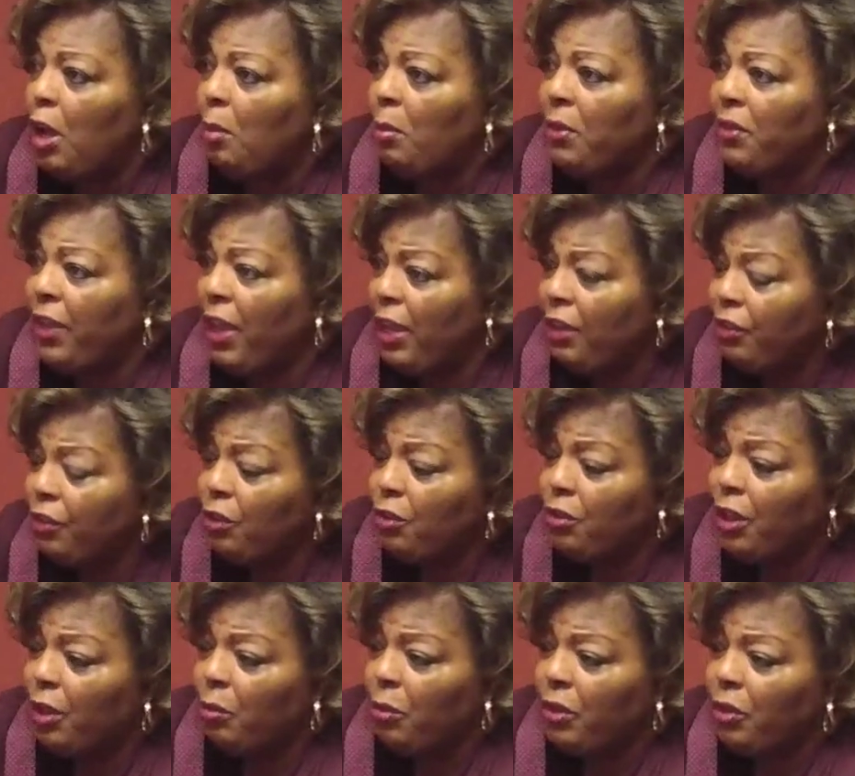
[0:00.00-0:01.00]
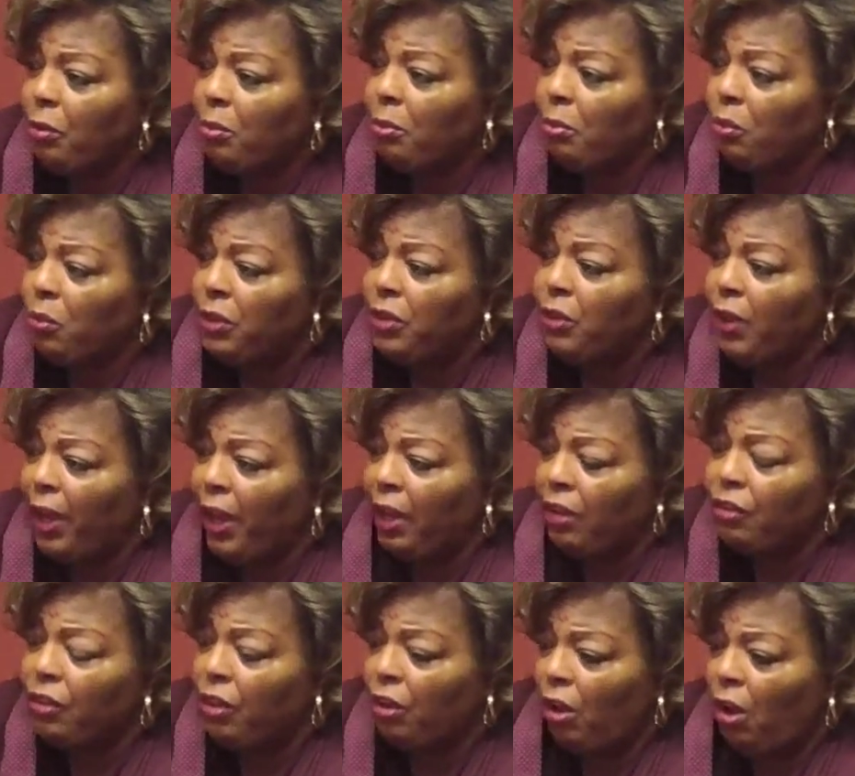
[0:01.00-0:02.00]
But that's so that when you
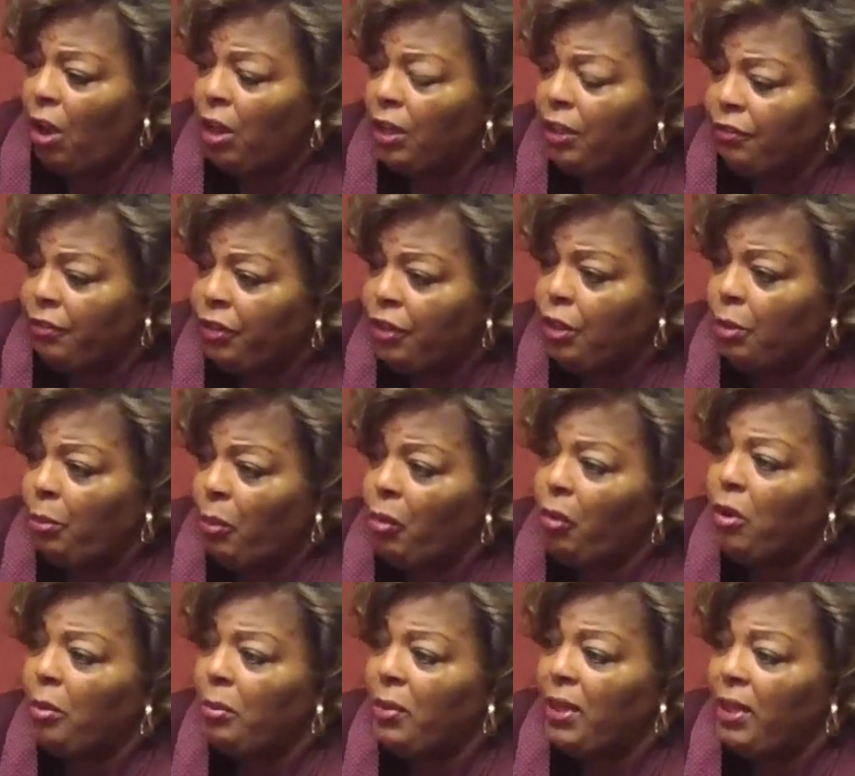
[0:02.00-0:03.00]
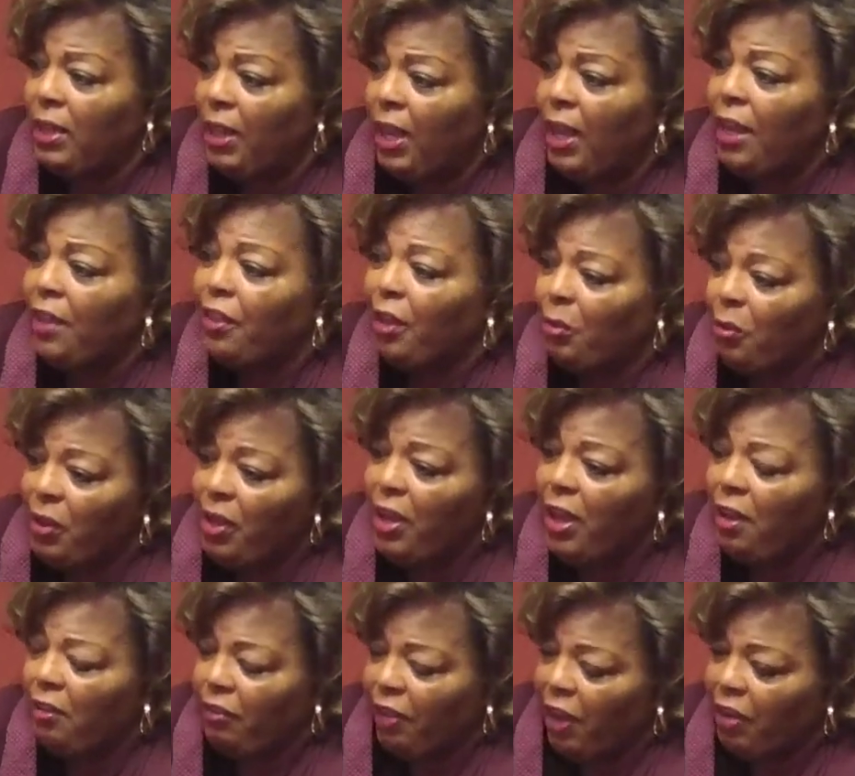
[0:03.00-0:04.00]
actually call in for your appointment, that we
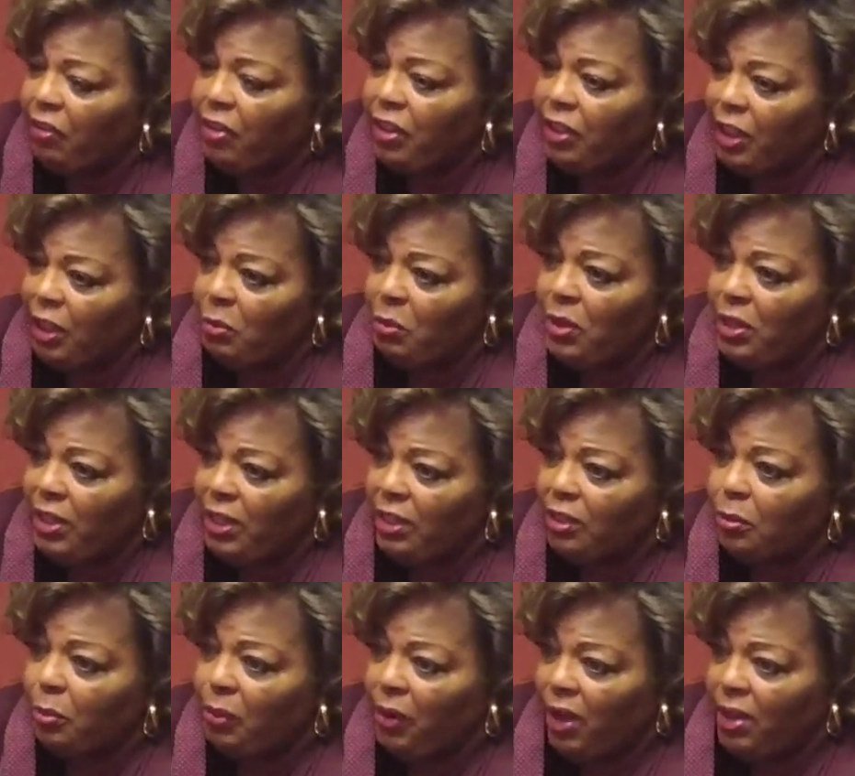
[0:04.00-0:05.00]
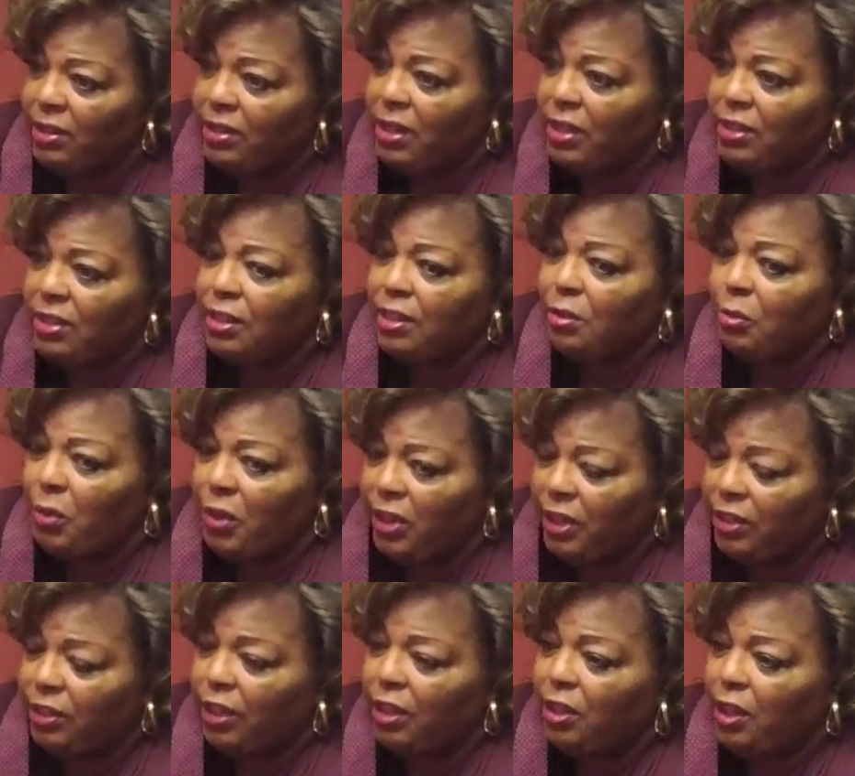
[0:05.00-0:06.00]
have everything we need to process, and we
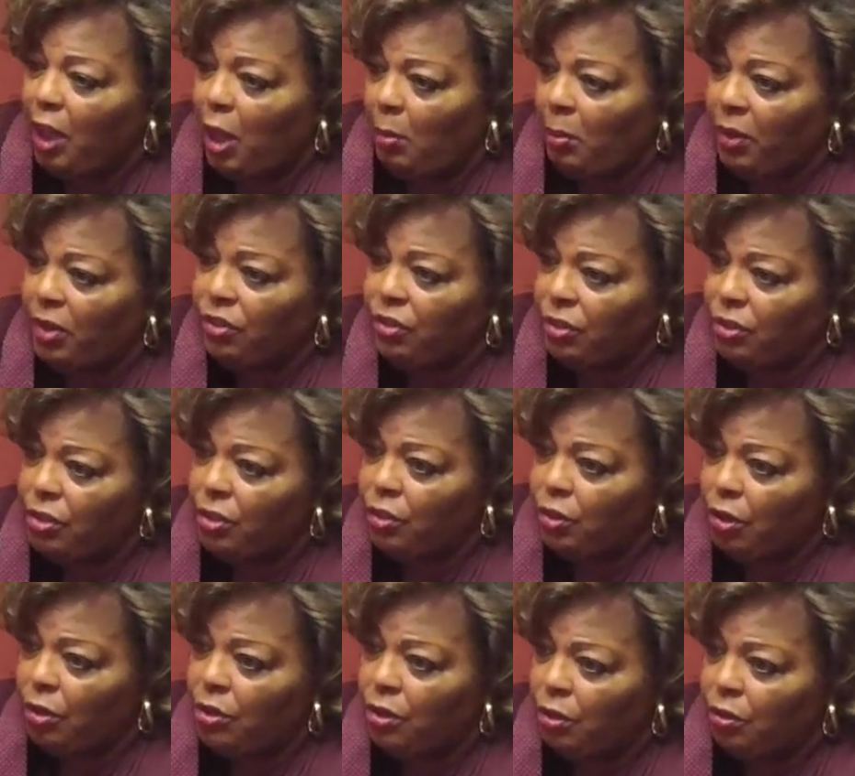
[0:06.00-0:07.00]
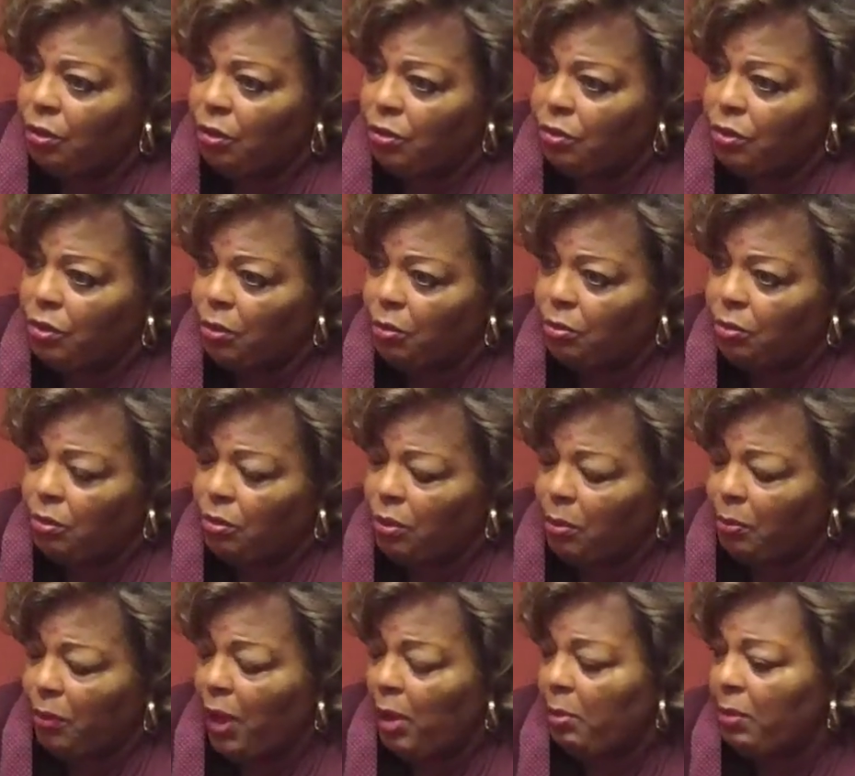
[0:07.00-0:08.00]
can tell you how much your
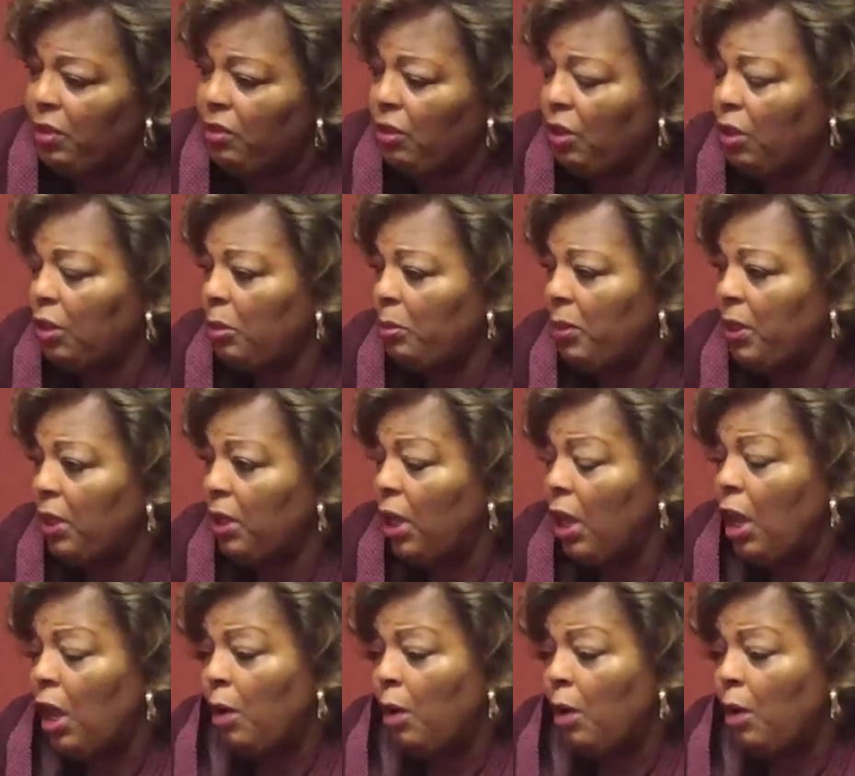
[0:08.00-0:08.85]
payment is going to be.